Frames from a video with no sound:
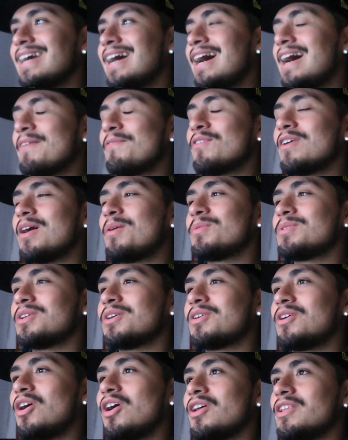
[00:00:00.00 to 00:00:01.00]
I forgot what
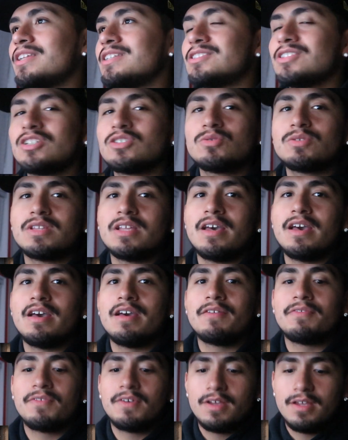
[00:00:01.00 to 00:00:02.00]
they're called. It starts with the
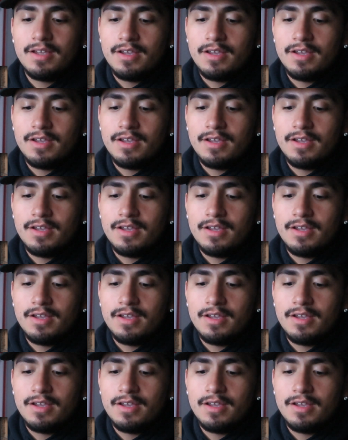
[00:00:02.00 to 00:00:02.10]
F.